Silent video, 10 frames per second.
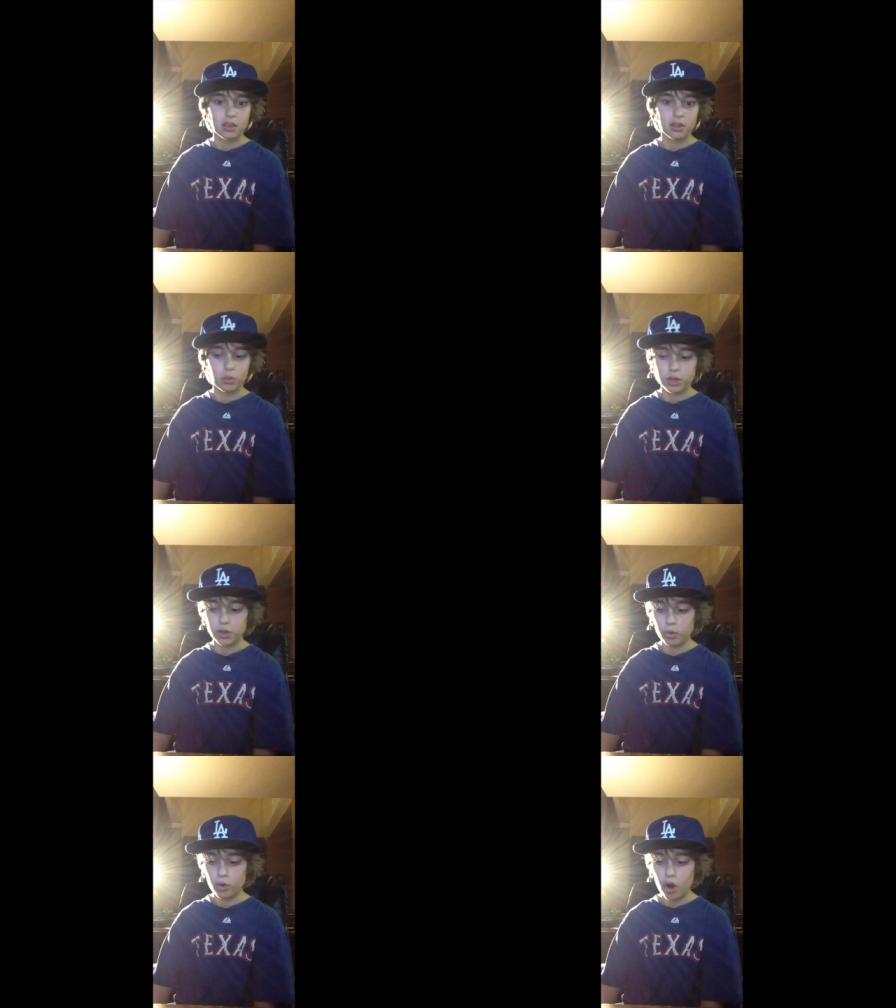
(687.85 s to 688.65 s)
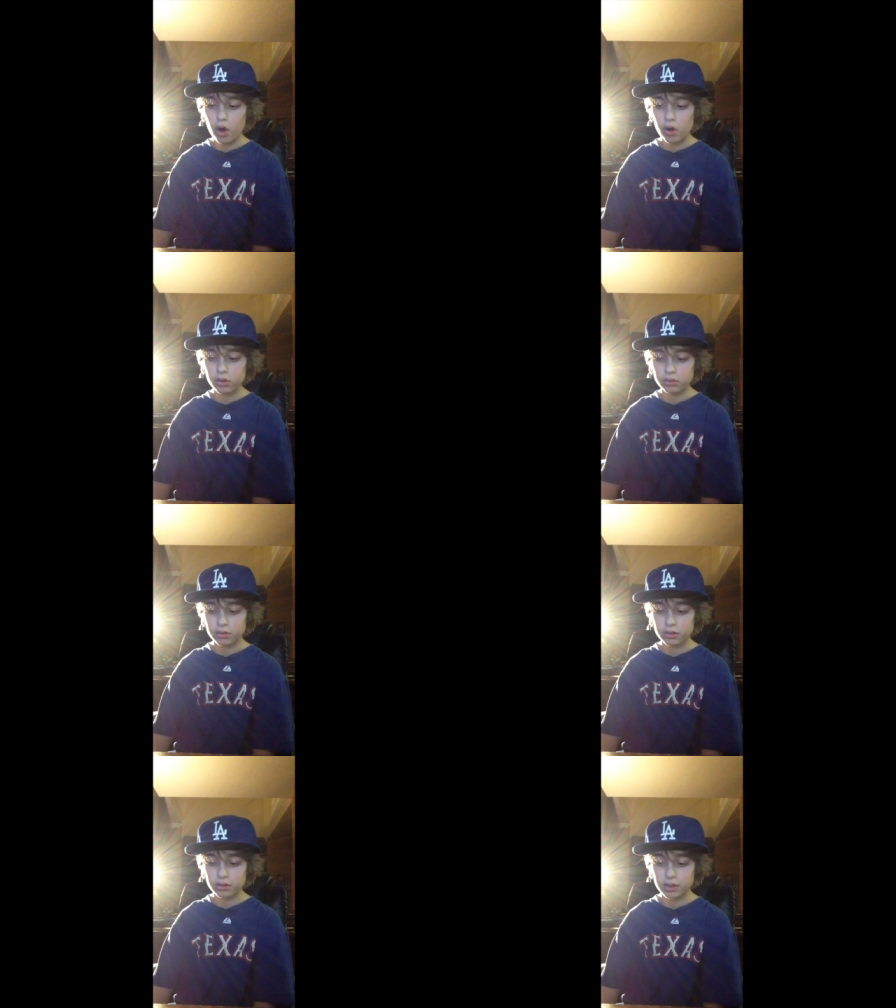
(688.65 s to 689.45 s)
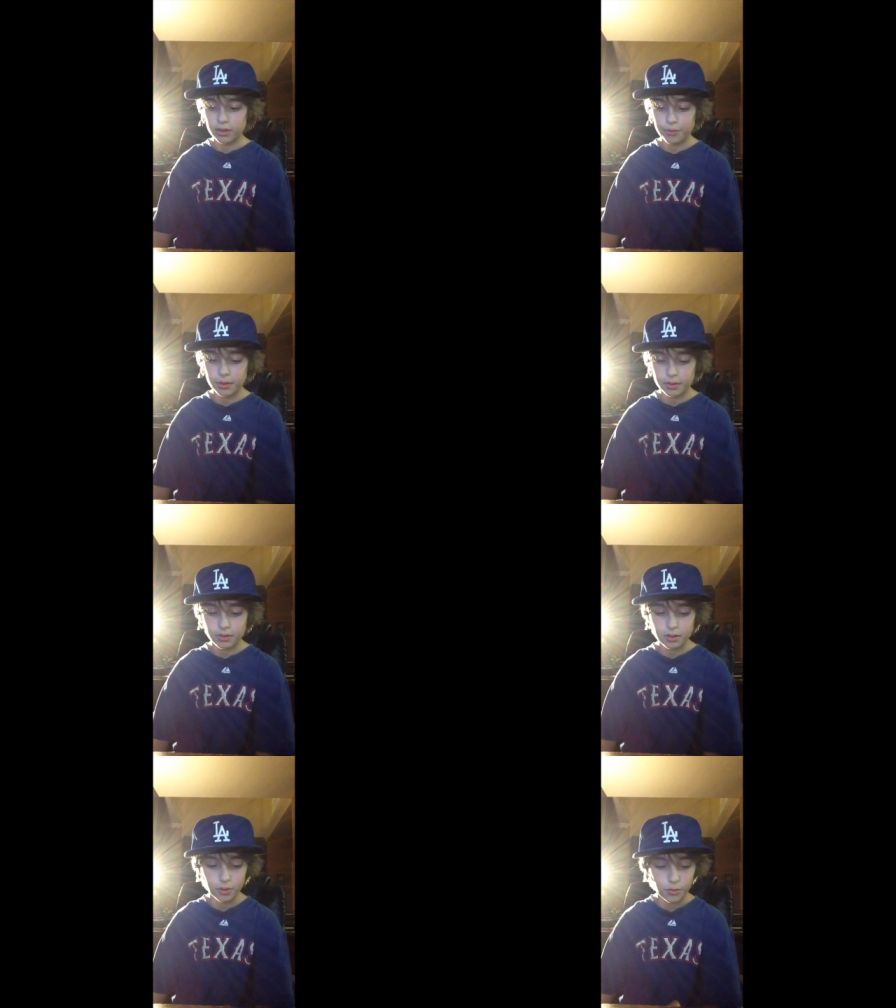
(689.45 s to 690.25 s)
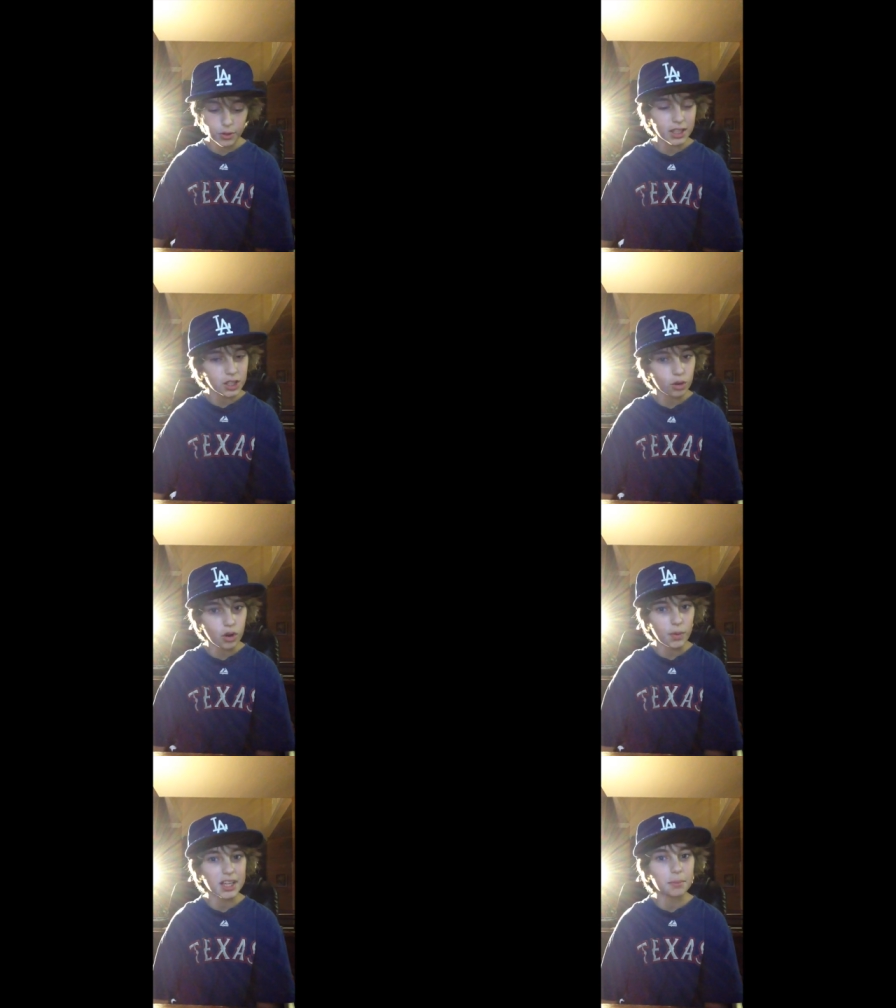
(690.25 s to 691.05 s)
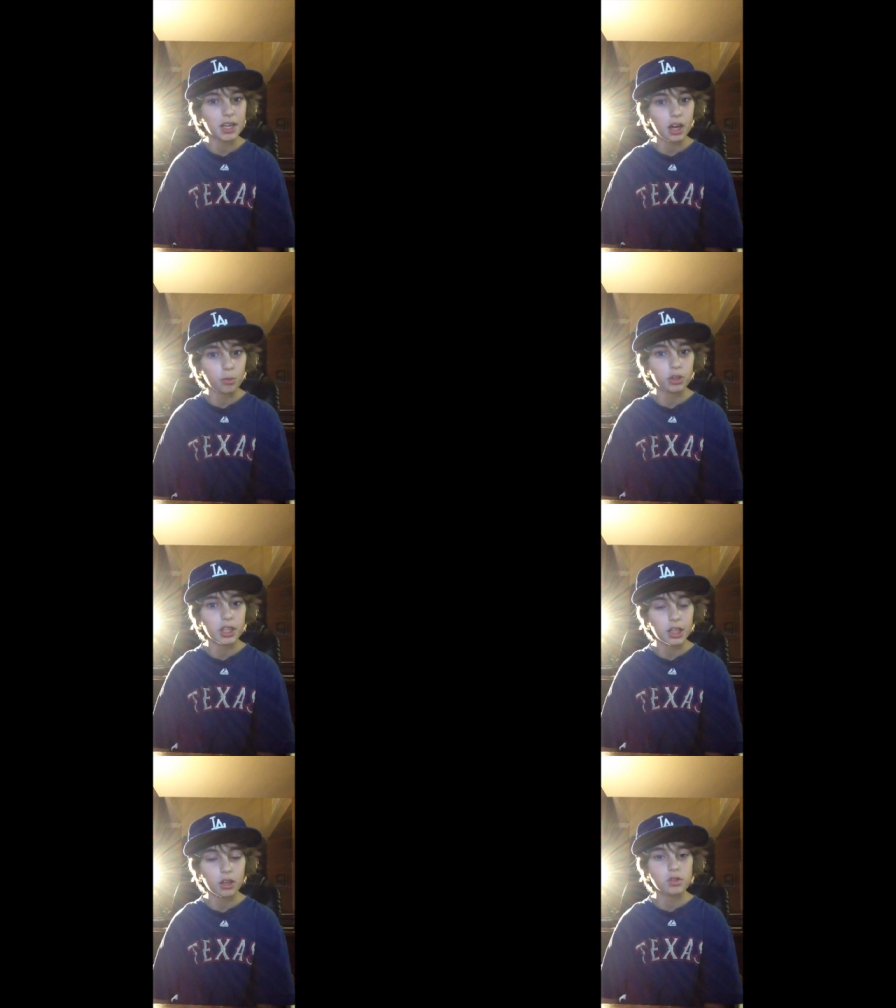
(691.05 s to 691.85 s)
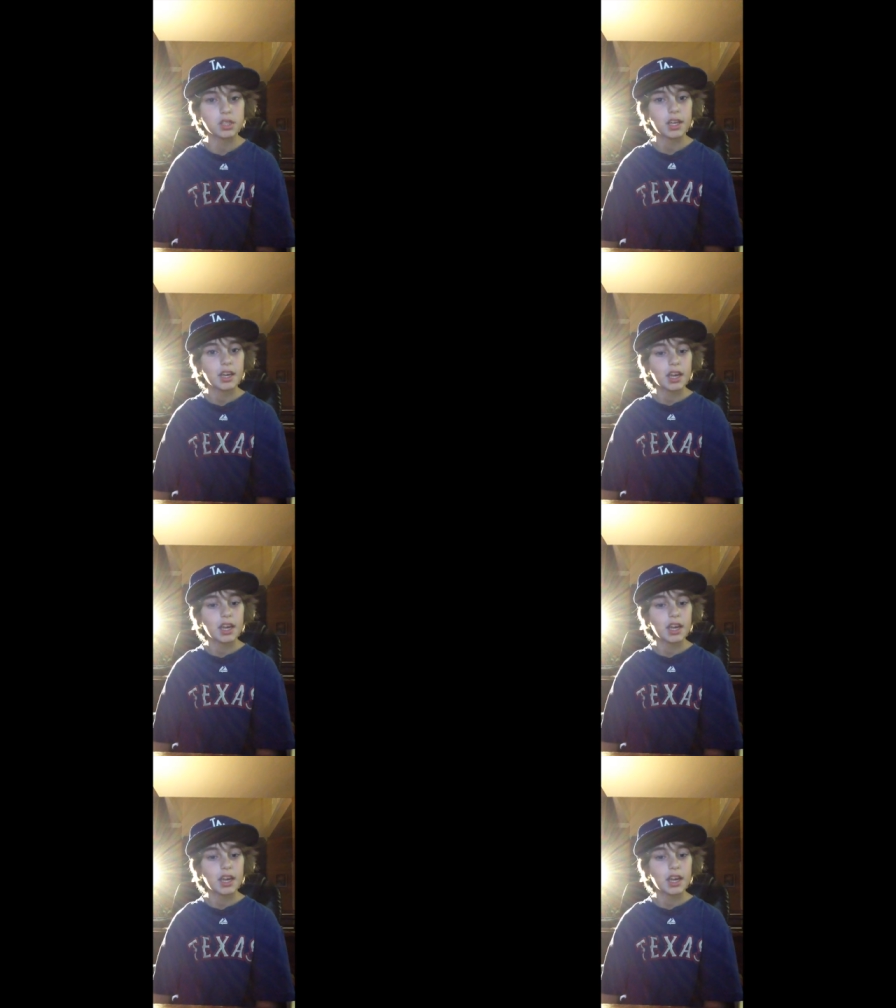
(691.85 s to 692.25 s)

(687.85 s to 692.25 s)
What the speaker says: We're all, if we can do it, we can become really close,